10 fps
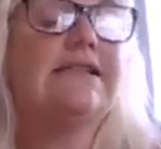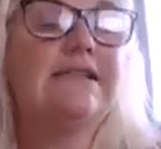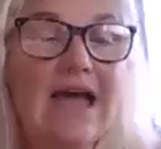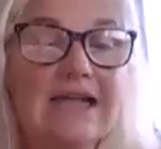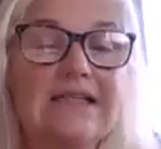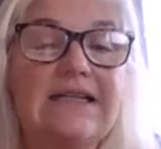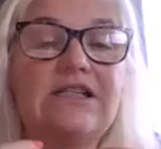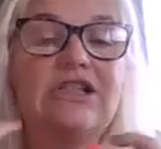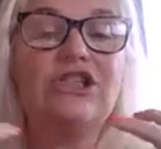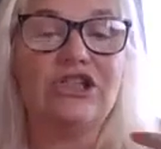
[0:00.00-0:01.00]

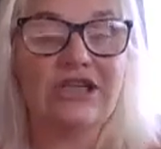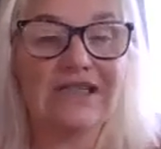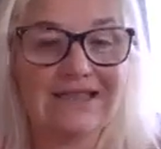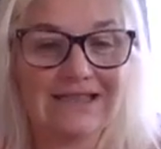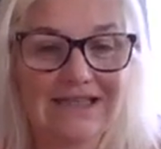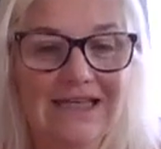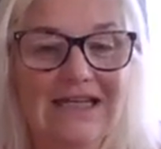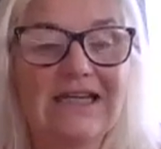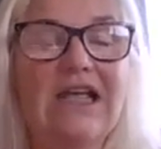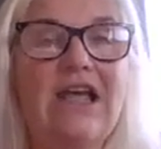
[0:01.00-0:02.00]
starting to shed
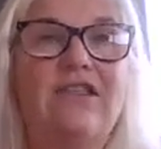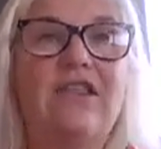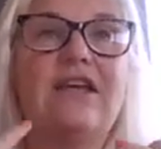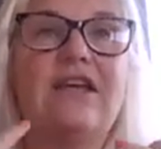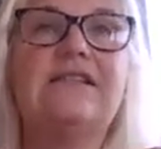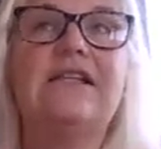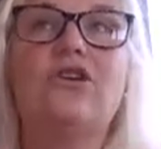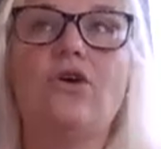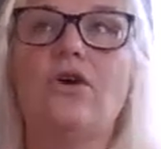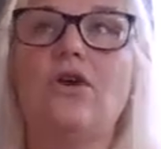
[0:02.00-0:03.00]
skin, the things
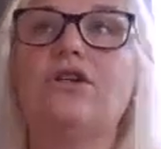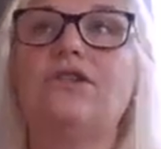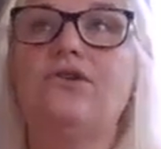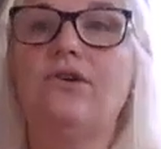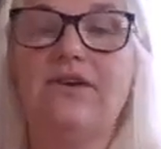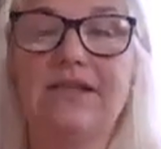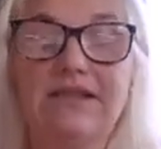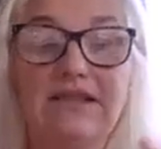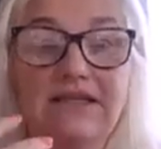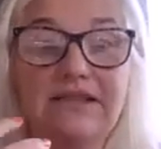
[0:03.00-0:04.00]
that no longer serve us,
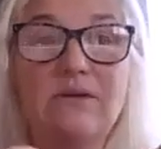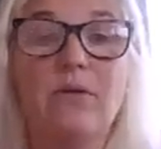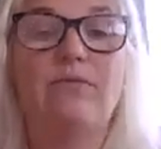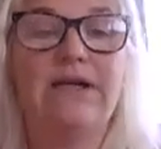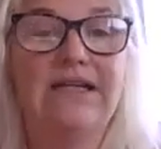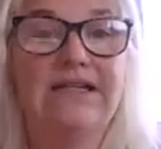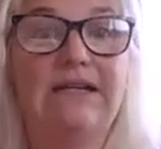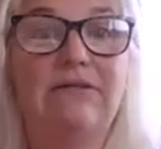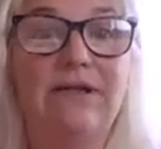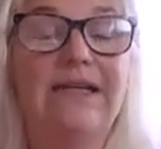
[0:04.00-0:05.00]
the things that we're ready
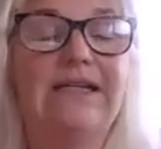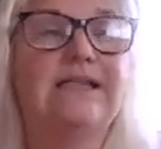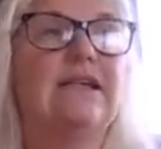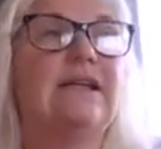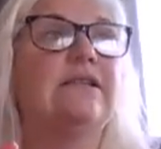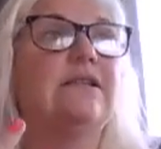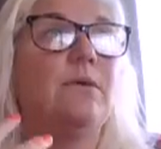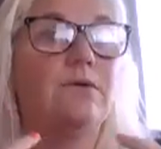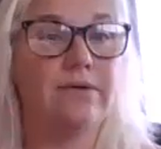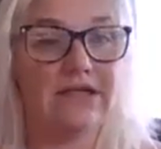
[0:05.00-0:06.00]
to release, the things that
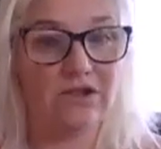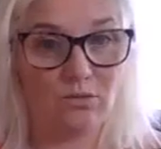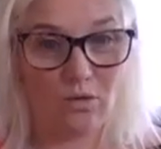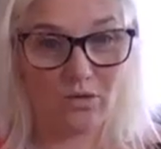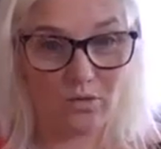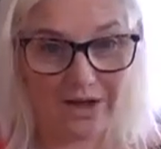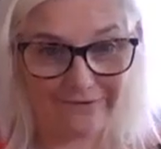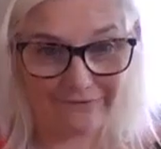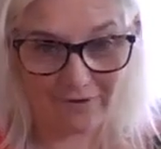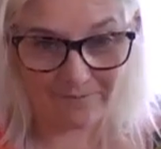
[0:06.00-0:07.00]
we're ready to walk
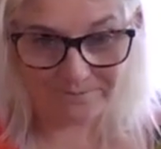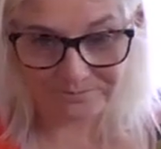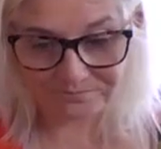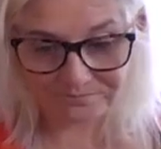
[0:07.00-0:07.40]
away from.